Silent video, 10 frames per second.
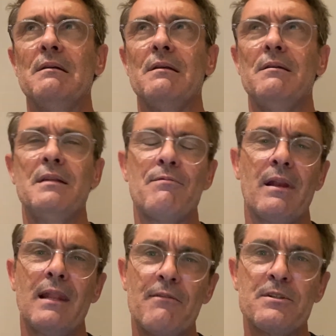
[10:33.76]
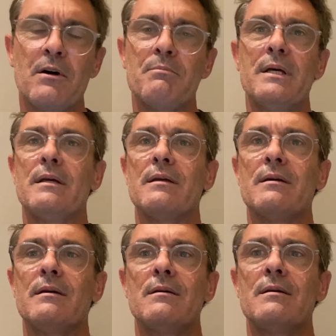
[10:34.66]
you never loved on
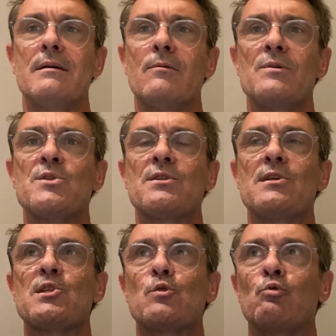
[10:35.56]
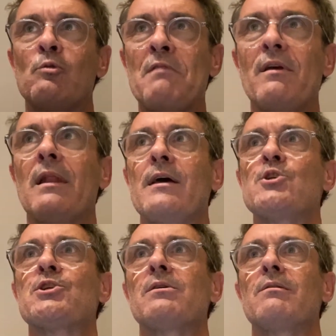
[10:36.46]
me. It was this
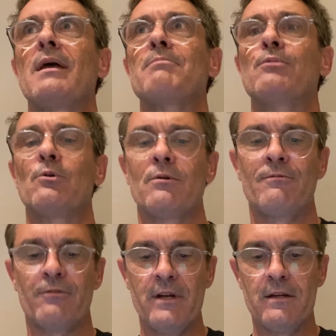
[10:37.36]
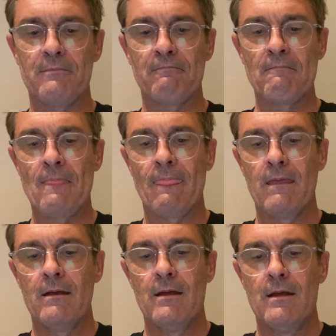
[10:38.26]
revelation that brought freedom.
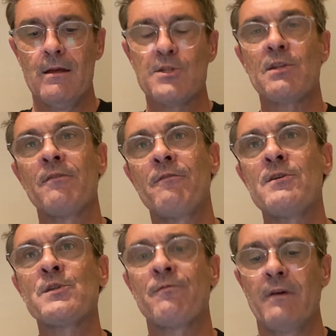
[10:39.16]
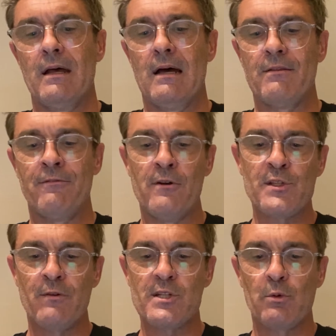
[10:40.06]
So the
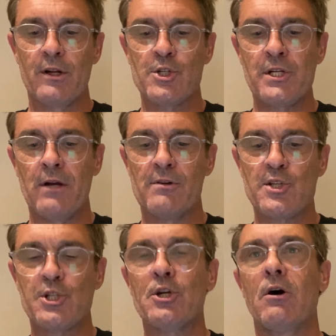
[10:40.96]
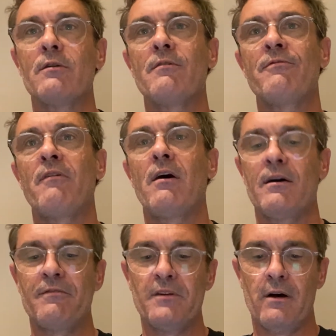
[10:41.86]
first verse I want to share is John
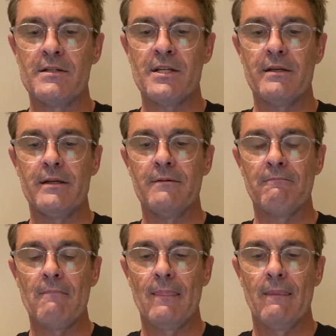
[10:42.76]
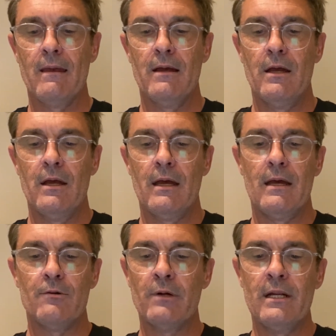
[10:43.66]
5:19.
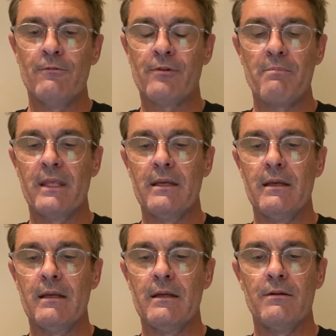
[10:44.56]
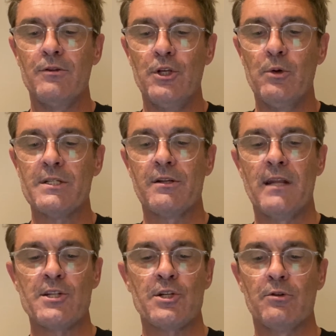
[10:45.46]
And reading from the New
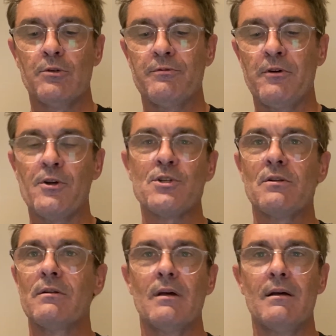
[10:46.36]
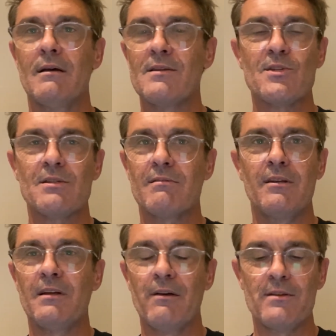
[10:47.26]
International Version, as
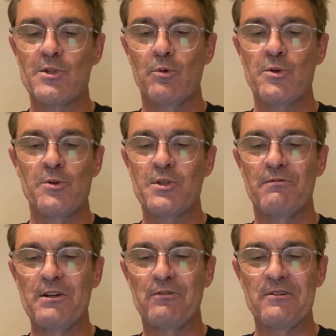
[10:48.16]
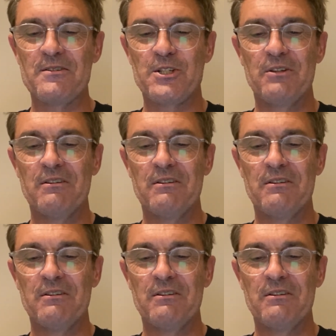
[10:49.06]
you know, there's all sorts of different